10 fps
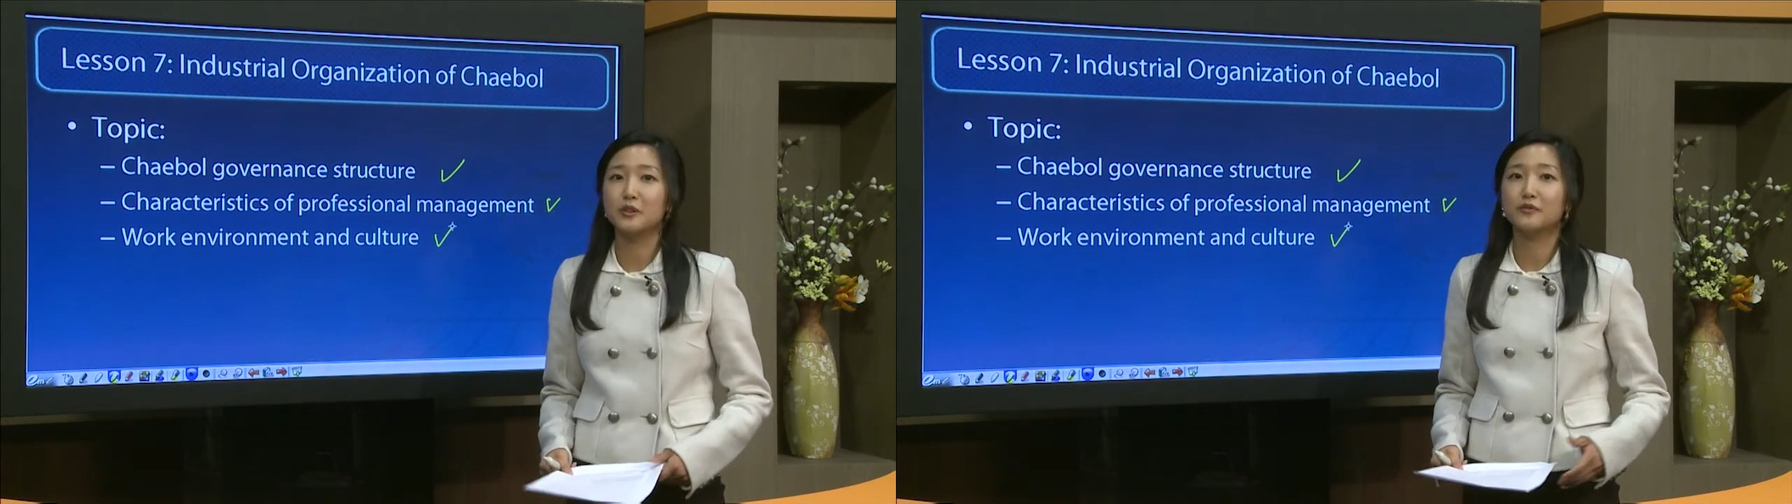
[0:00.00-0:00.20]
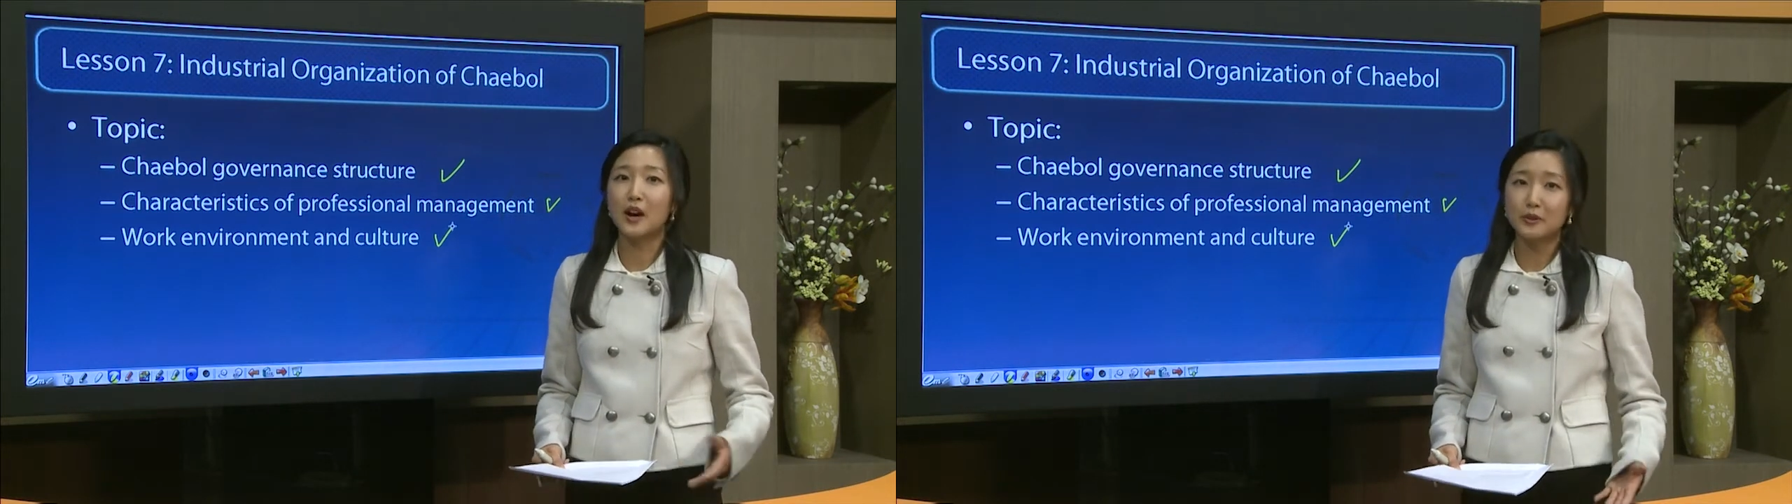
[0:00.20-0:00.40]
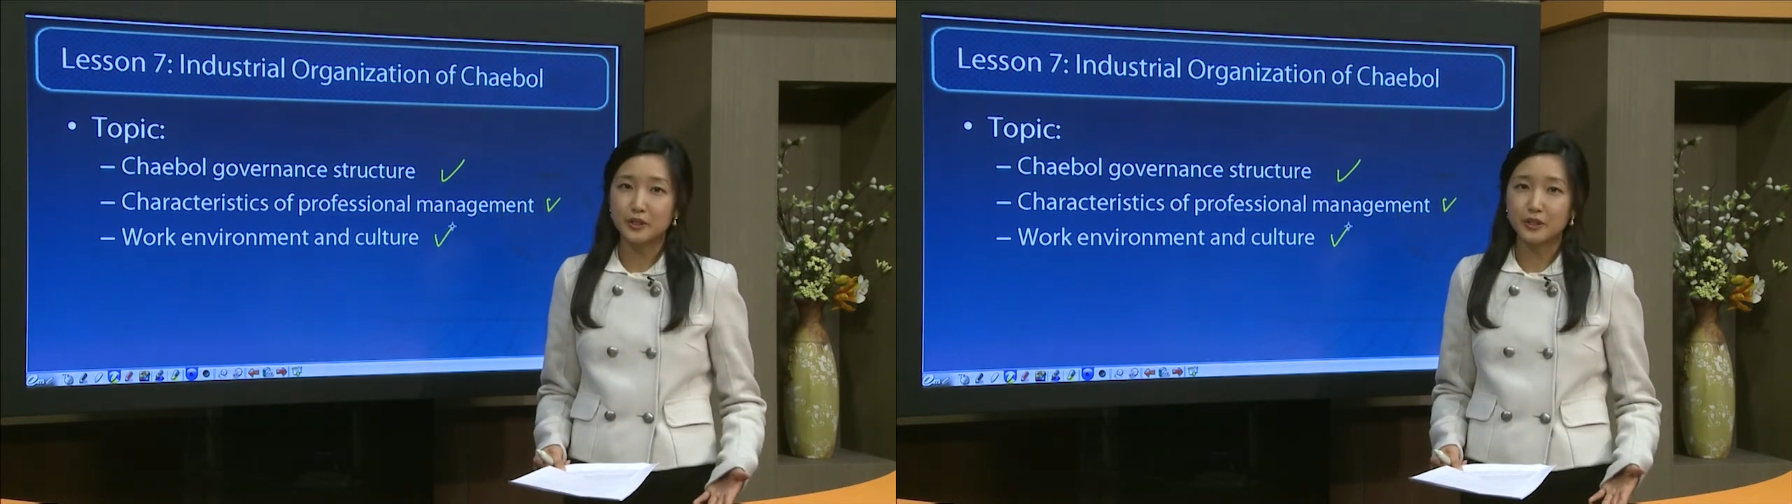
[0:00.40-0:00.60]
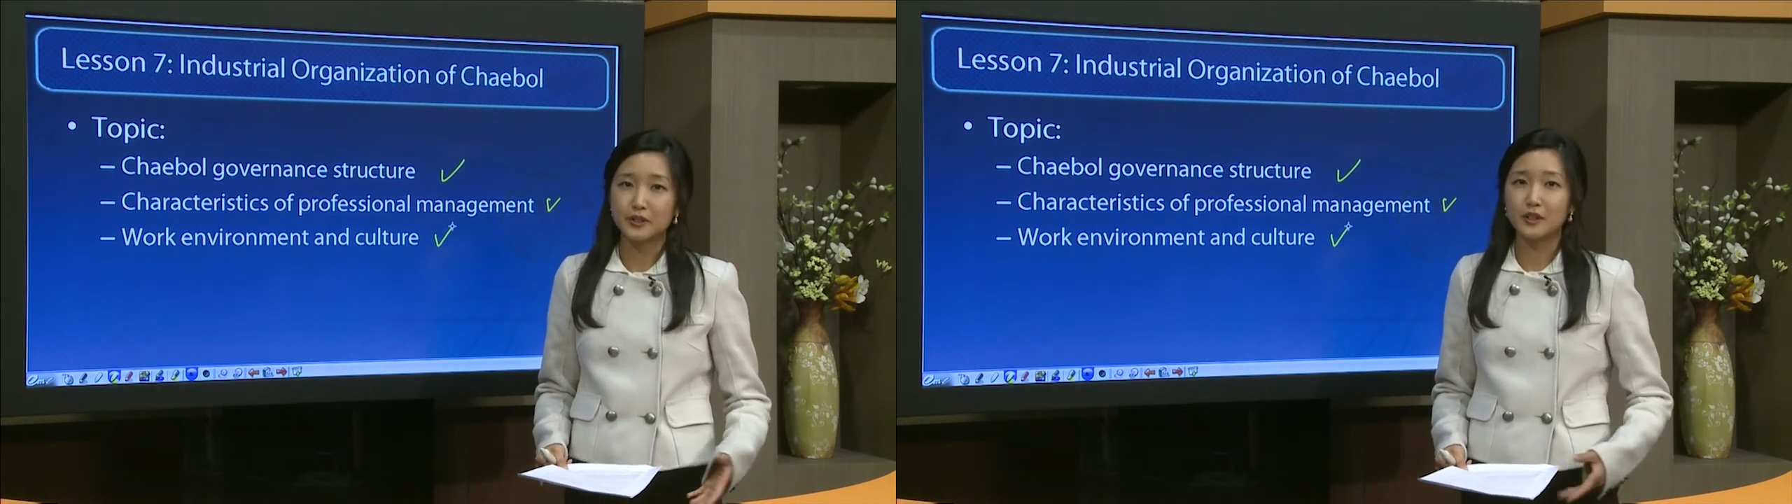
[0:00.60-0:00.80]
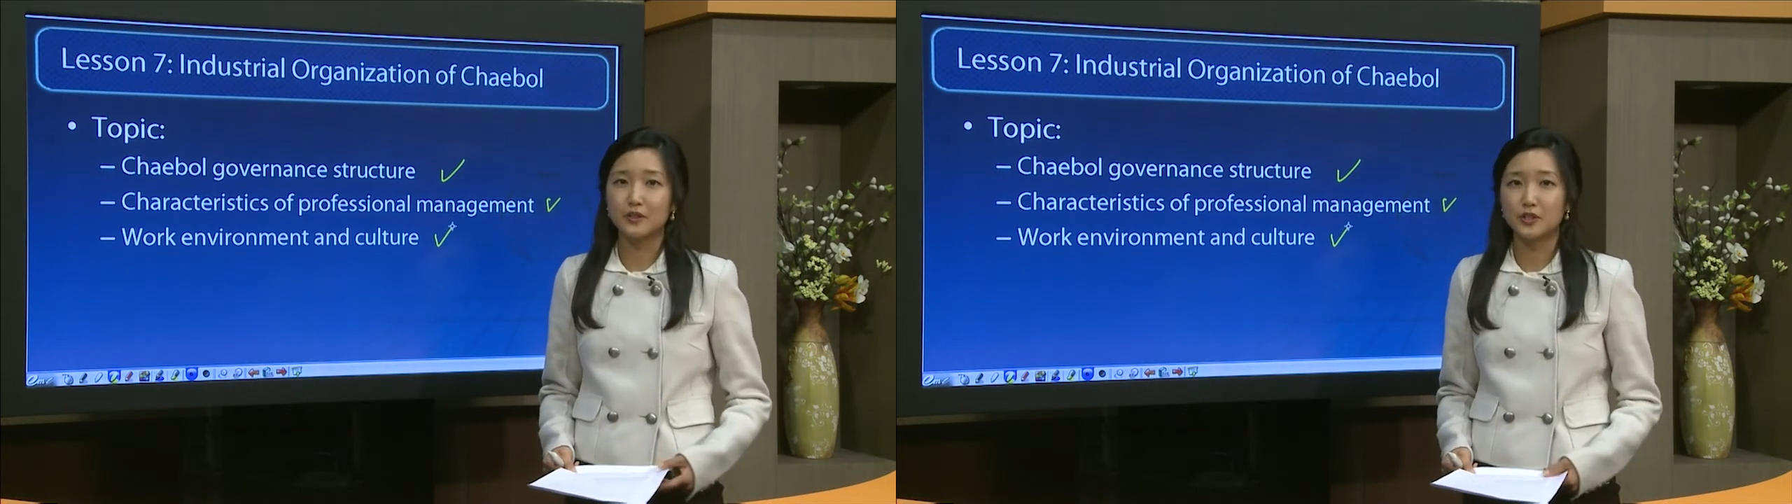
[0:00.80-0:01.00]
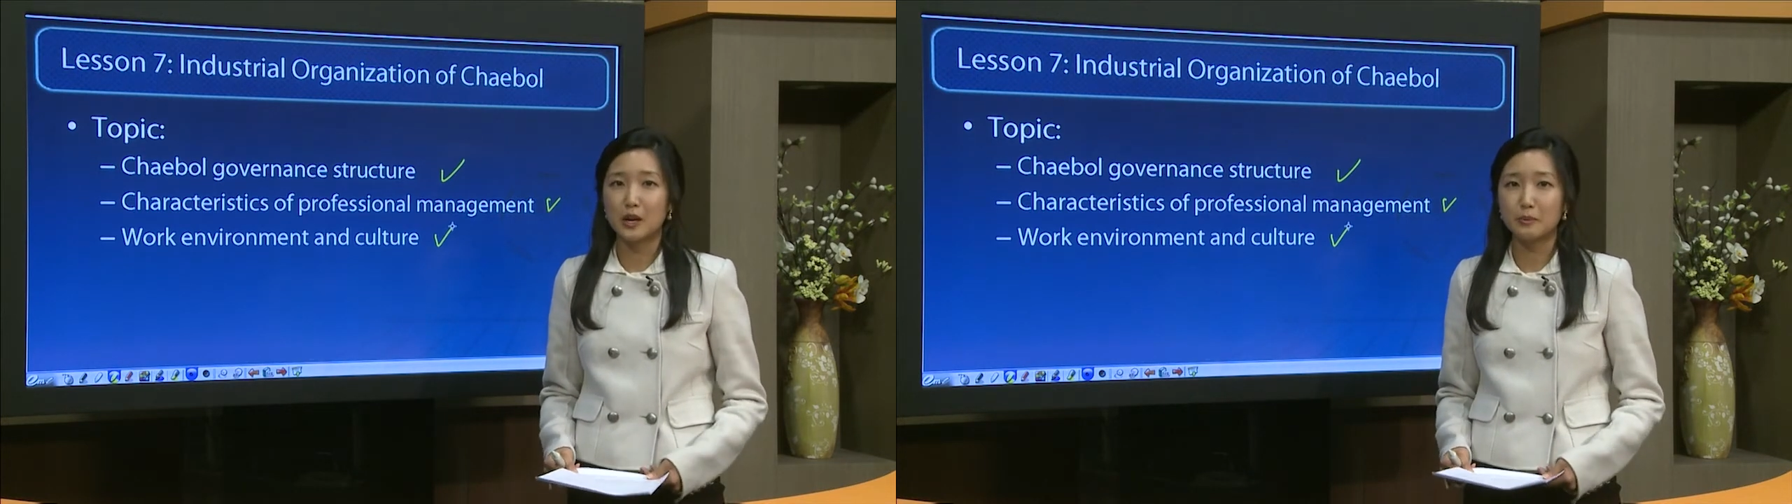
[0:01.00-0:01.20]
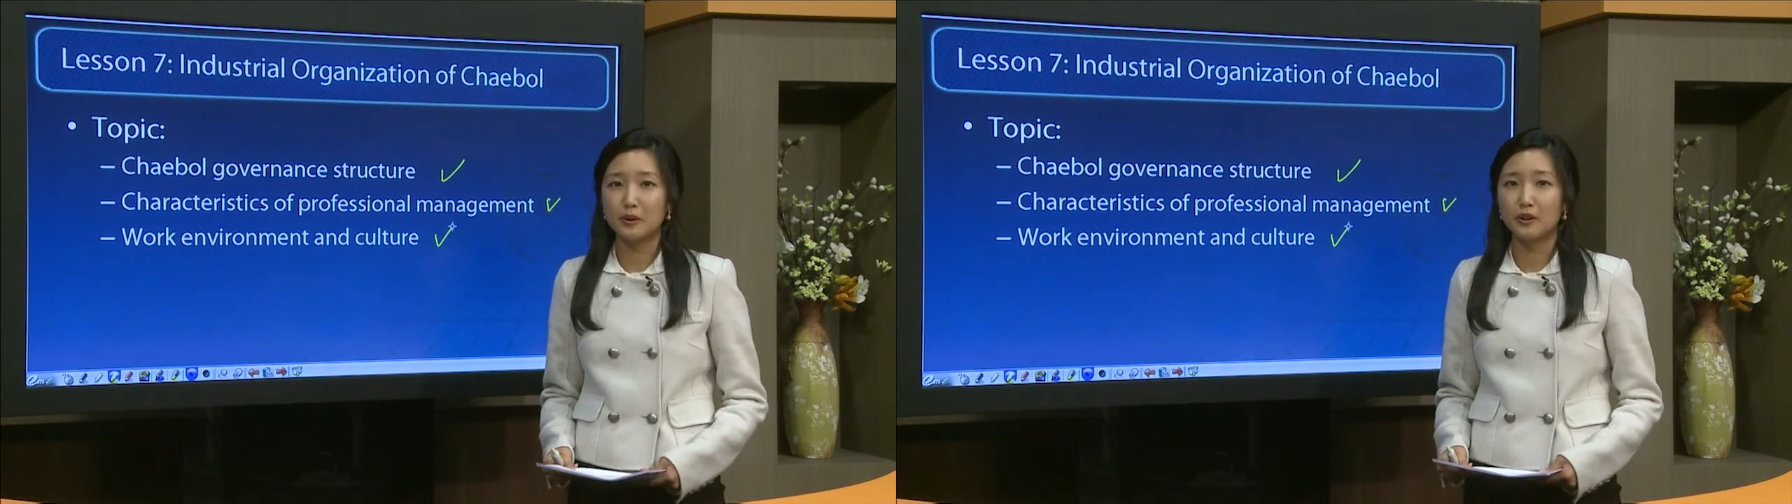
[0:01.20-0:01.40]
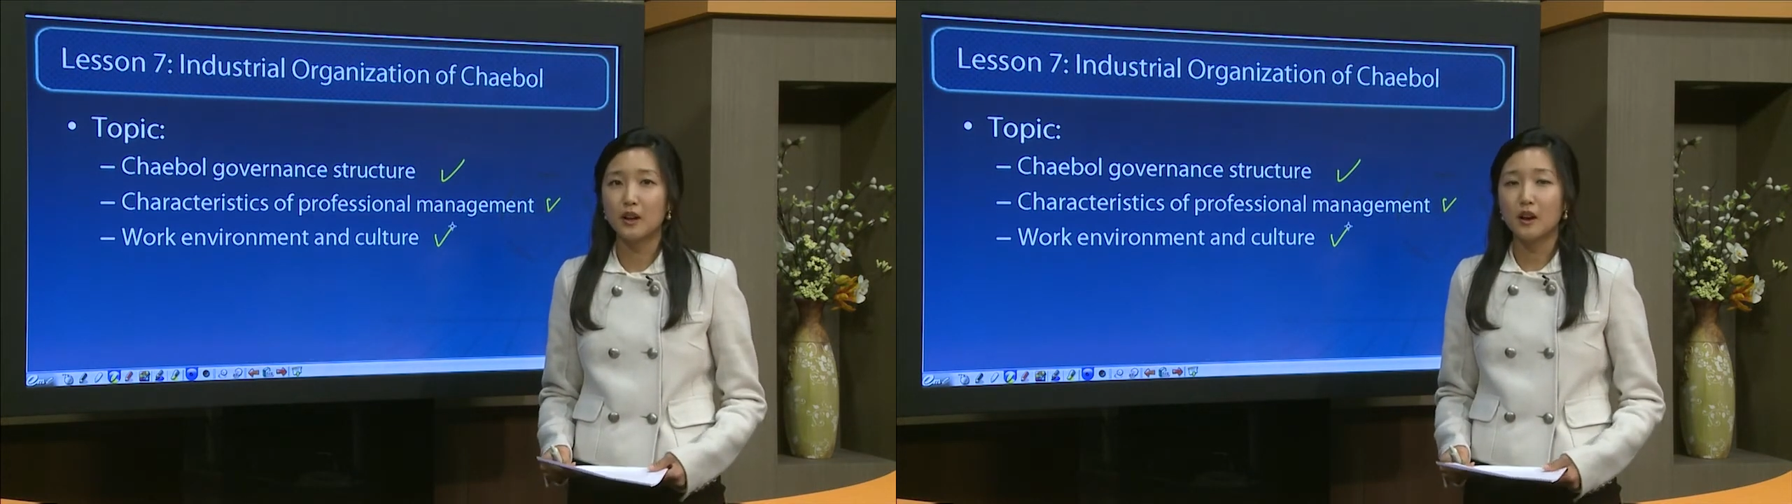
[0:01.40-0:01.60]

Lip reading: founders of the chaebol